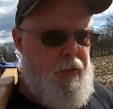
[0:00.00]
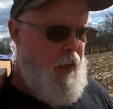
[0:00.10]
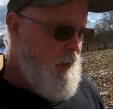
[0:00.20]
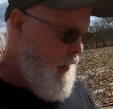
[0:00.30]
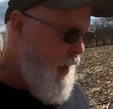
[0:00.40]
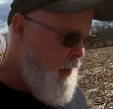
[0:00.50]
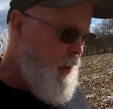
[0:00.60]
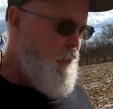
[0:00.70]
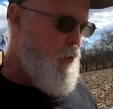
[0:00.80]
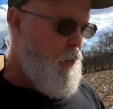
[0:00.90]
There's a lot of
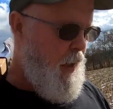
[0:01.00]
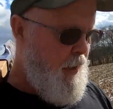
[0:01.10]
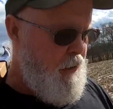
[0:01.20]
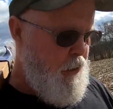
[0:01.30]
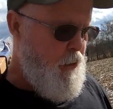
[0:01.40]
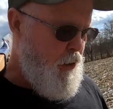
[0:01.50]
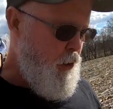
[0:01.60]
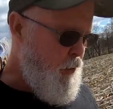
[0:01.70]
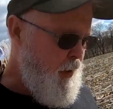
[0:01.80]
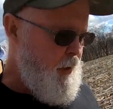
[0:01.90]
different ways you can
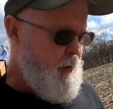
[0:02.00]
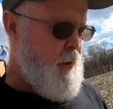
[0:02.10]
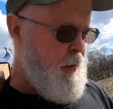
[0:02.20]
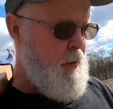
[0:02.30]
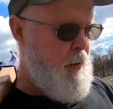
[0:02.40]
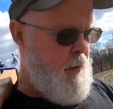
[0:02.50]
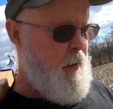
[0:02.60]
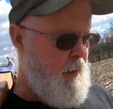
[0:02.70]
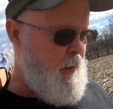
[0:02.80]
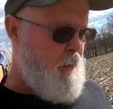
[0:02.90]
do this.
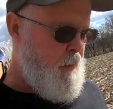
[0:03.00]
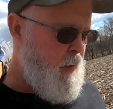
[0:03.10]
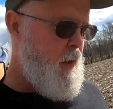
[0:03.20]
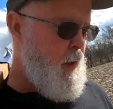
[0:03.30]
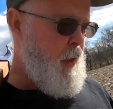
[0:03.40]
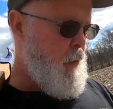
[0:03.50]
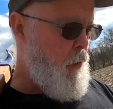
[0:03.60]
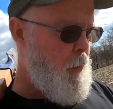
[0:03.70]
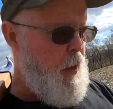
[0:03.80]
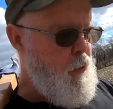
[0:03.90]
If you
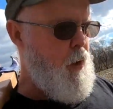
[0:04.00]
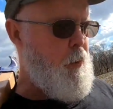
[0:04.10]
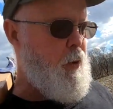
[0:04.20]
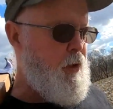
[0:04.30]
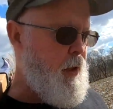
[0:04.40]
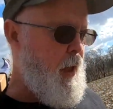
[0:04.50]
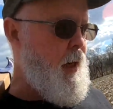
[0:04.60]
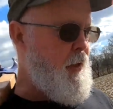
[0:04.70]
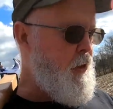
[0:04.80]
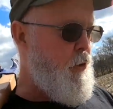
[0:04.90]
want to be real
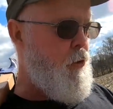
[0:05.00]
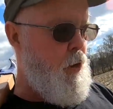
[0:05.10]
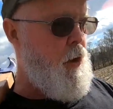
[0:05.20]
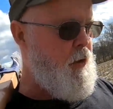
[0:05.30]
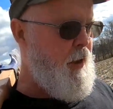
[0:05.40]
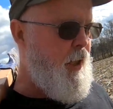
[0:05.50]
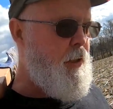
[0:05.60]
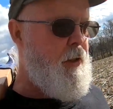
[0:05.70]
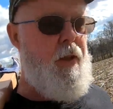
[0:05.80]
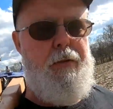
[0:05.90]
precise, you can cross
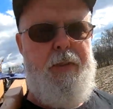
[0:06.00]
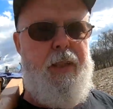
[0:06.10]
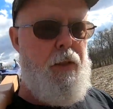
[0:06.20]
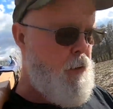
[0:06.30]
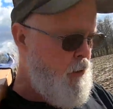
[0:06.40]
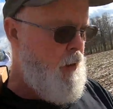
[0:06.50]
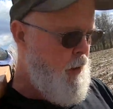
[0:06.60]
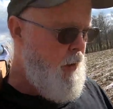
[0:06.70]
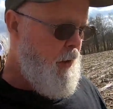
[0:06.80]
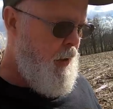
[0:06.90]
section your fields,
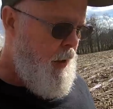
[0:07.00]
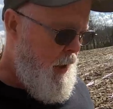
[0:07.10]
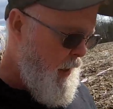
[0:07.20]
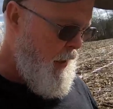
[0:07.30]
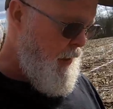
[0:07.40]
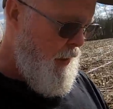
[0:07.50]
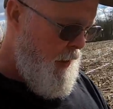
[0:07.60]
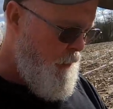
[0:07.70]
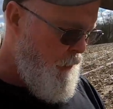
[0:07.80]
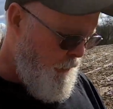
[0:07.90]
and
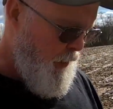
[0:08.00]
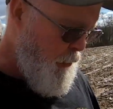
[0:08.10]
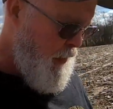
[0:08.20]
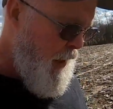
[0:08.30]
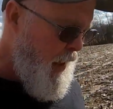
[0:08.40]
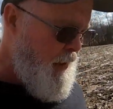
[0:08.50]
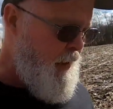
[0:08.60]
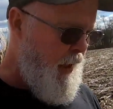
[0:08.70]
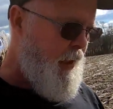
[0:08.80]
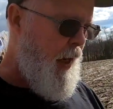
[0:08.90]
with today's
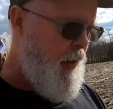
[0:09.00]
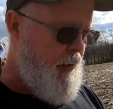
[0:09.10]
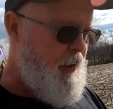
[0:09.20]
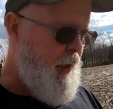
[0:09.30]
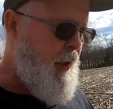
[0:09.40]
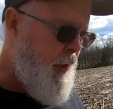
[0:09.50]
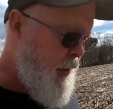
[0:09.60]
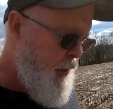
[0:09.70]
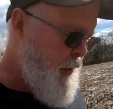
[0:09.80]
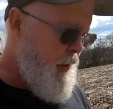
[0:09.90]
technology,
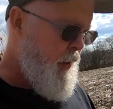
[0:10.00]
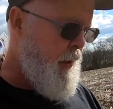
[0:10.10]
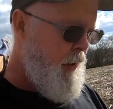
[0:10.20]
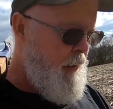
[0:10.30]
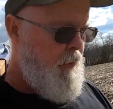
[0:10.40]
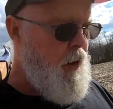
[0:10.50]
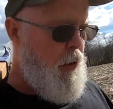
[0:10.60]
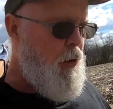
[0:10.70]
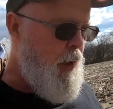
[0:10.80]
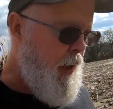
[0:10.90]

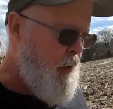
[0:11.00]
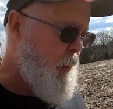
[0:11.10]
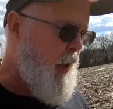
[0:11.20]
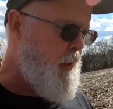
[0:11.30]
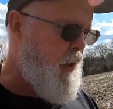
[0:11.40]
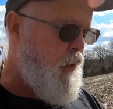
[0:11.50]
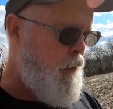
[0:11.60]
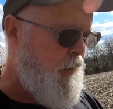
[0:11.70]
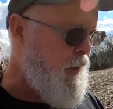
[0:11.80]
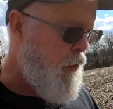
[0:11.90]
you got spots in your
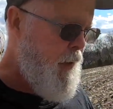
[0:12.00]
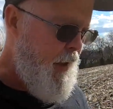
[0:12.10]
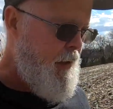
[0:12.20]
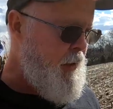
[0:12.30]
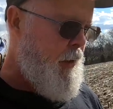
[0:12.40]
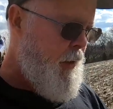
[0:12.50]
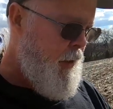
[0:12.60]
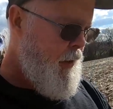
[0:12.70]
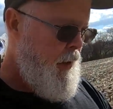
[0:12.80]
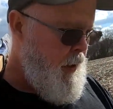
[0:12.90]
field that
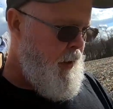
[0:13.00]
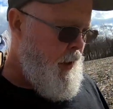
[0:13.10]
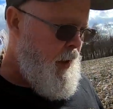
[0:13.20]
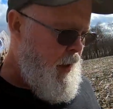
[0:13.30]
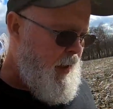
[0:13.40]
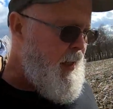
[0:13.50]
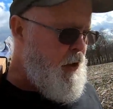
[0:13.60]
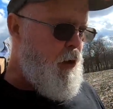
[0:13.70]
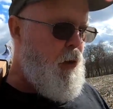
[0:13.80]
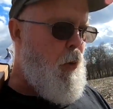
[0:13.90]
needs
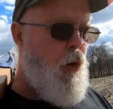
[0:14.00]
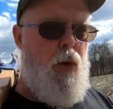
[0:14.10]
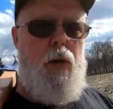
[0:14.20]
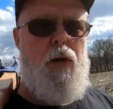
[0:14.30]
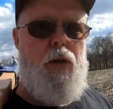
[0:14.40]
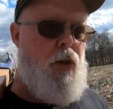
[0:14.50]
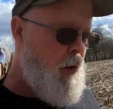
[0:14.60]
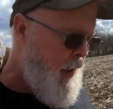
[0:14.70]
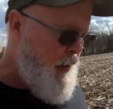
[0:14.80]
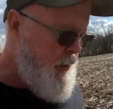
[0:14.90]
a little more or a
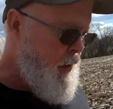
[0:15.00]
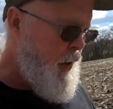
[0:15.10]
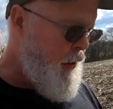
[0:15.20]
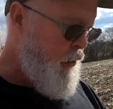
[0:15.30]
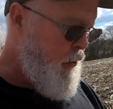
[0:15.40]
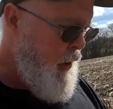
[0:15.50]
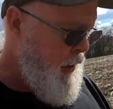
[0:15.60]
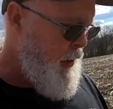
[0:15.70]
little less than others.